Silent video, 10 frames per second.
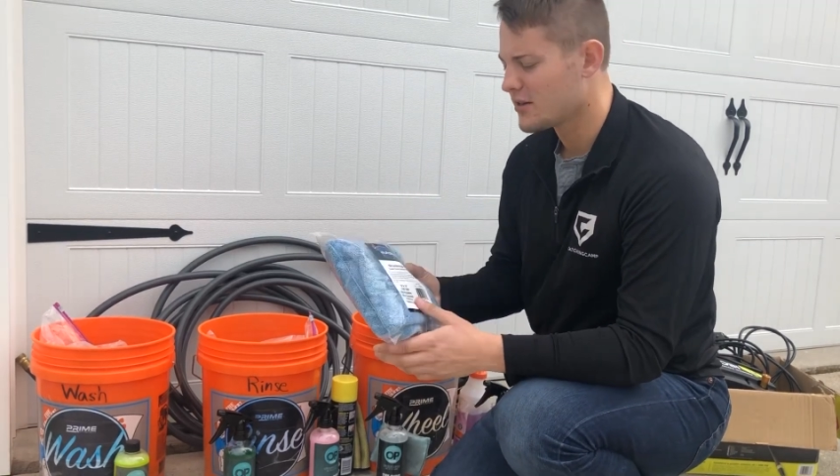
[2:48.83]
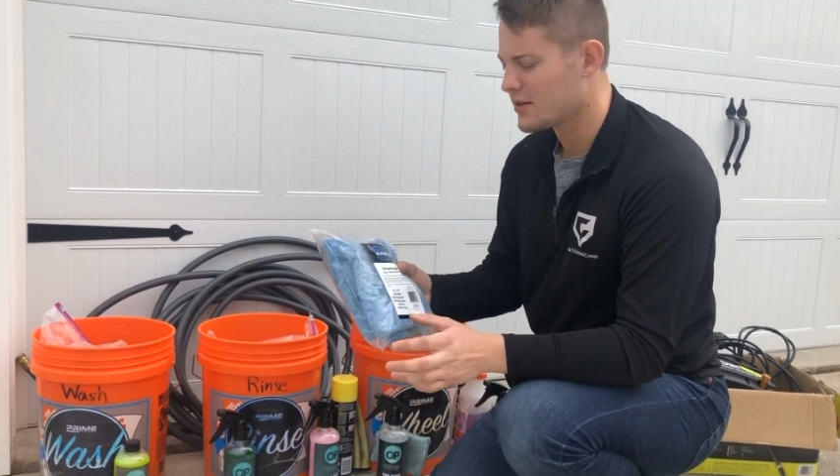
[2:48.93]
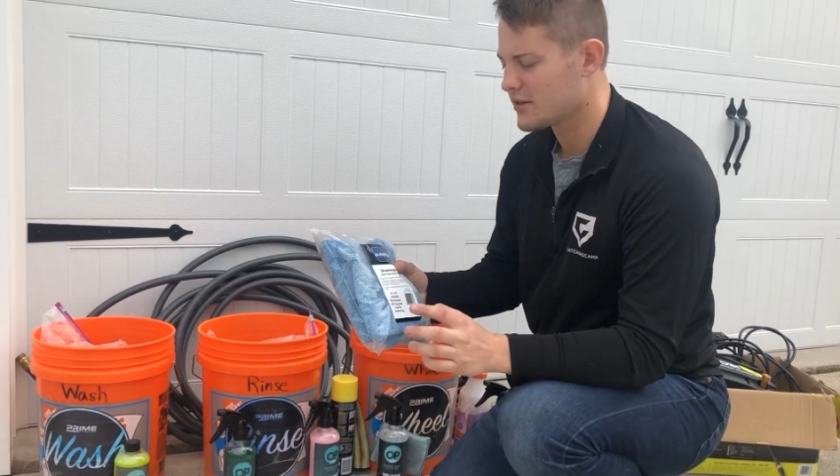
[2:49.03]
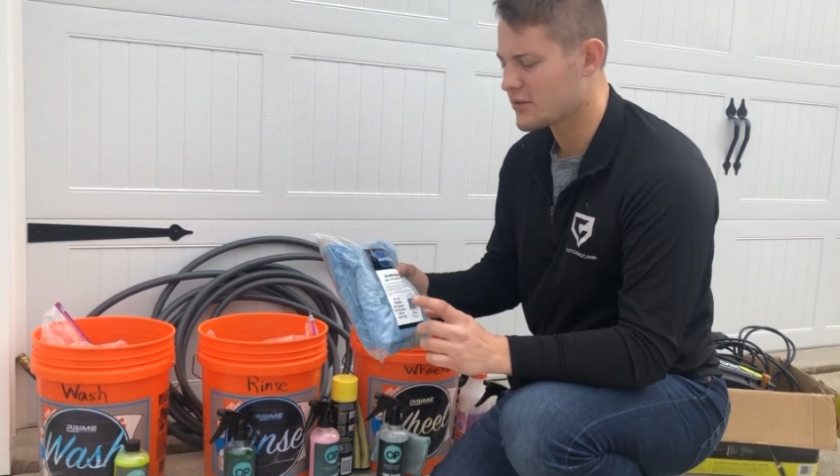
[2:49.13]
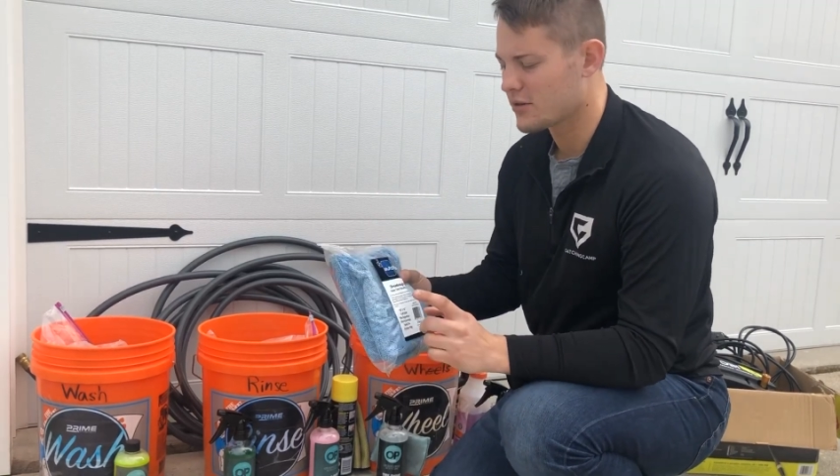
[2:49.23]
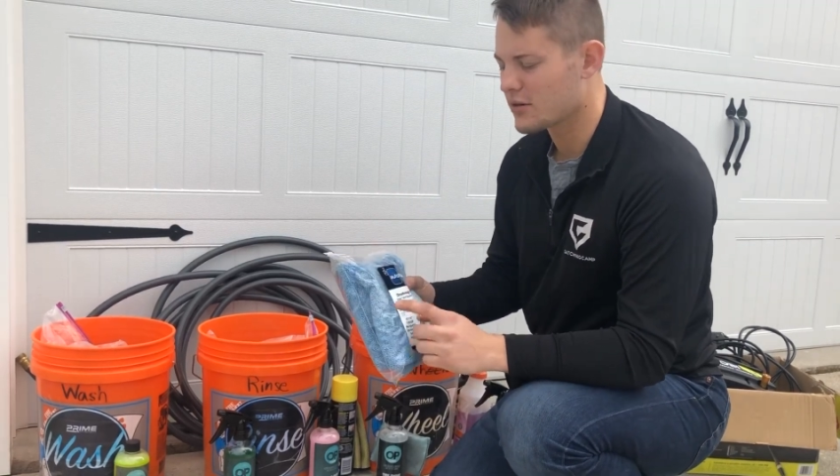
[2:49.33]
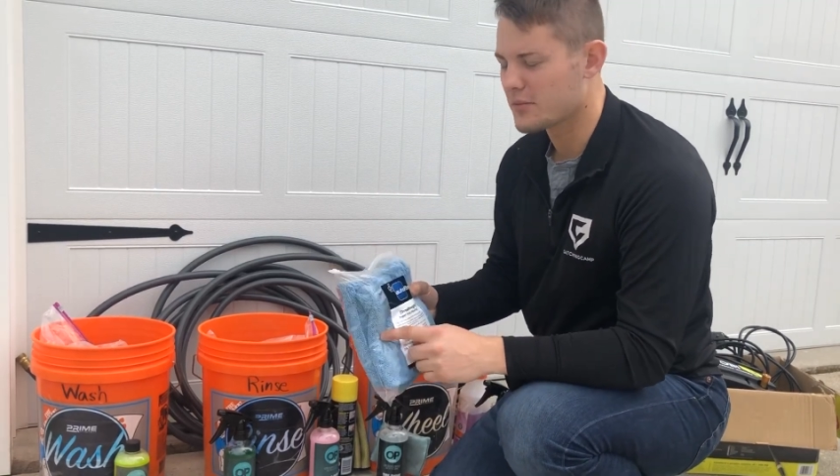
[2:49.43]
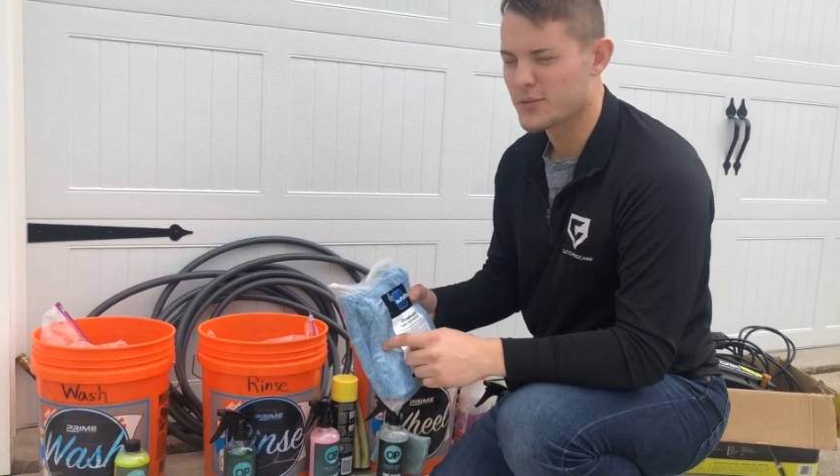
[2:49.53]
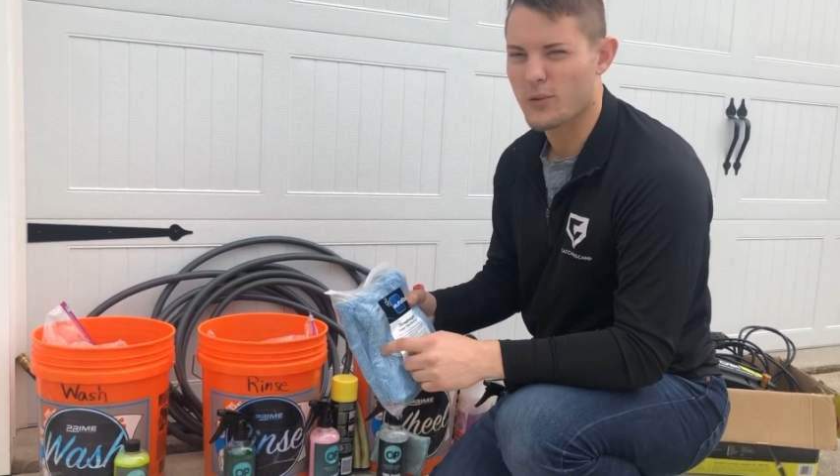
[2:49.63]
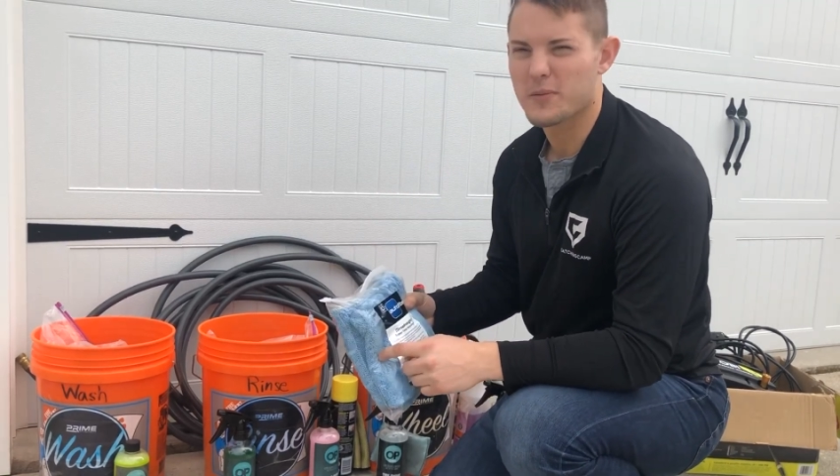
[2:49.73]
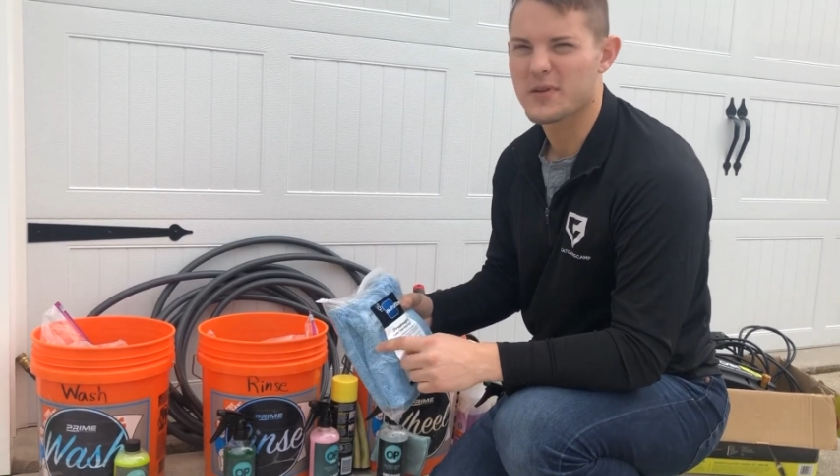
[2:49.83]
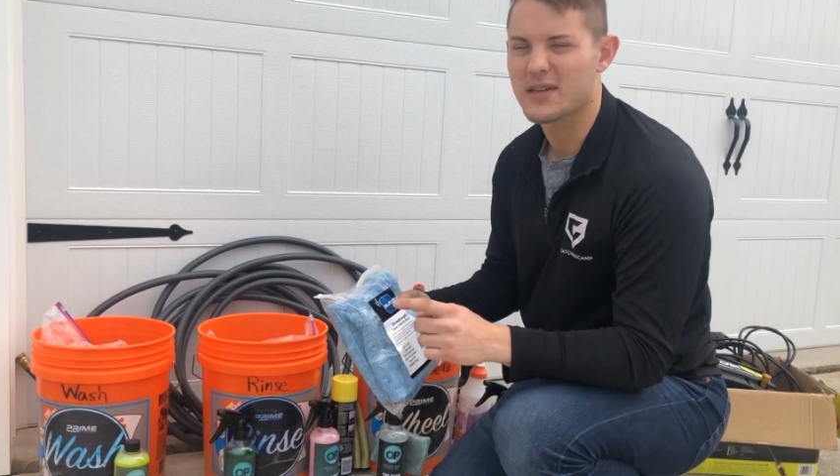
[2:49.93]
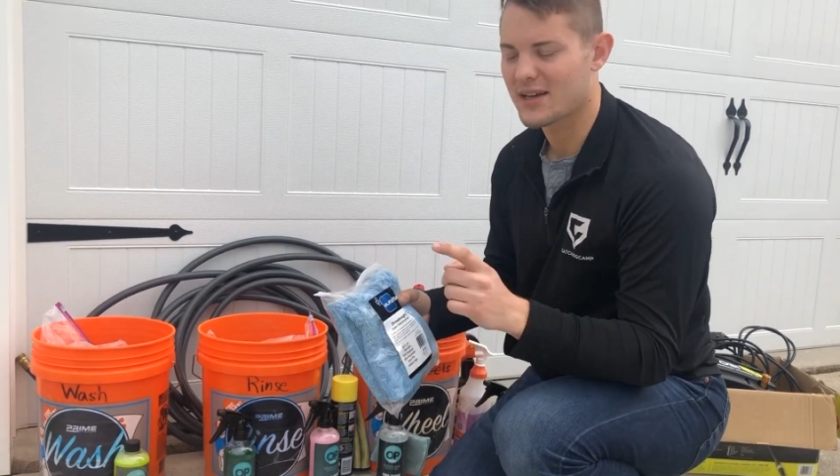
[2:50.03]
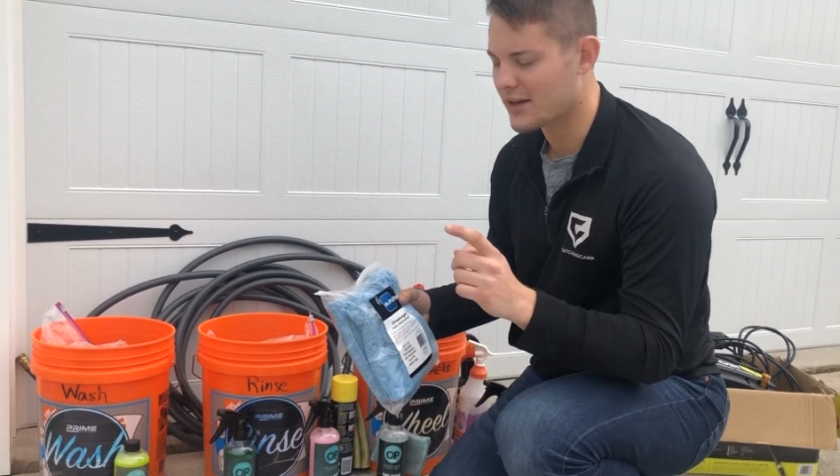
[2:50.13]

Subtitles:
These are absorbent